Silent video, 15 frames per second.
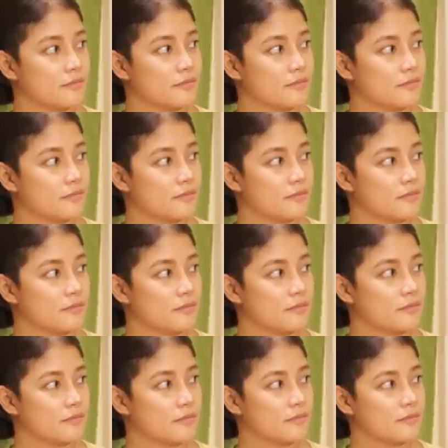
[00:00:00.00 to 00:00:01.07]

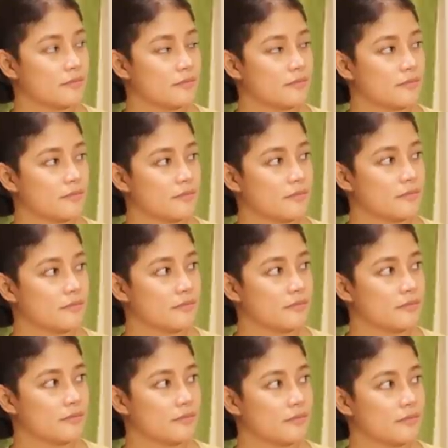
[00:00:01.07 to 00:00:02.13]

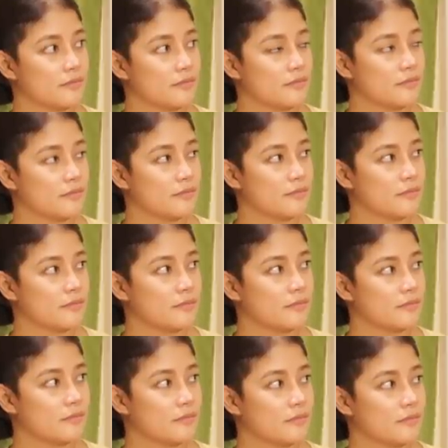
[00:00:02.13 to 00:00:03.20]

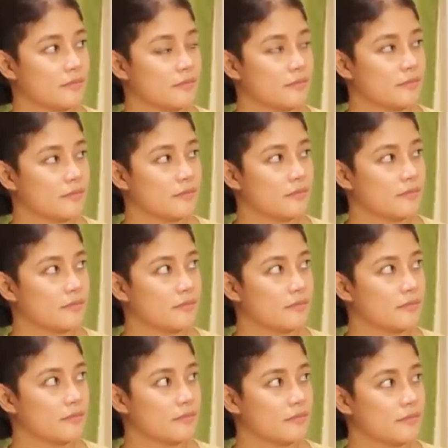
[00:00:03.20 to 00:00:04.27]

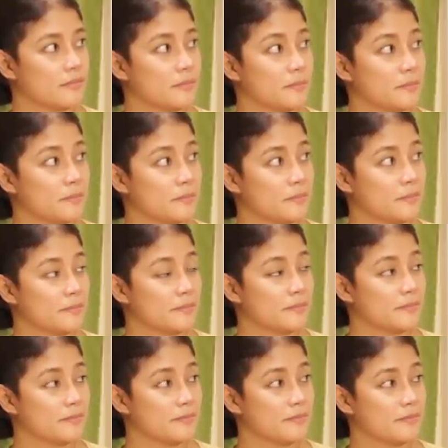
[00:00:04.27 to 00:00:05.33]

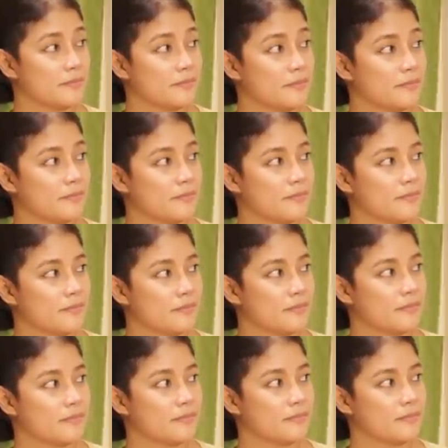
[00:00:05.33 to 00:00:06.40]

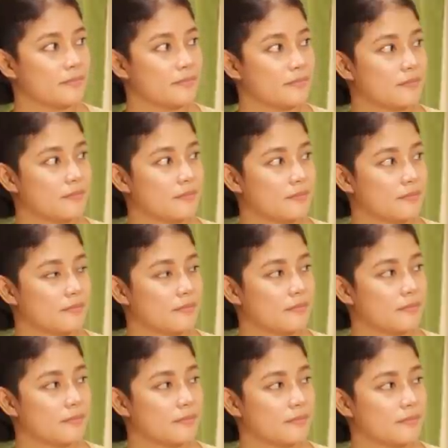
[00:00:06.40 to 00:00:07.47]

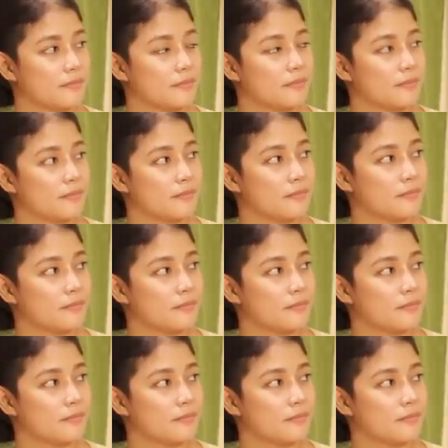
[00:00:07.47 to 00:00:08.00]
The person shown says nothing.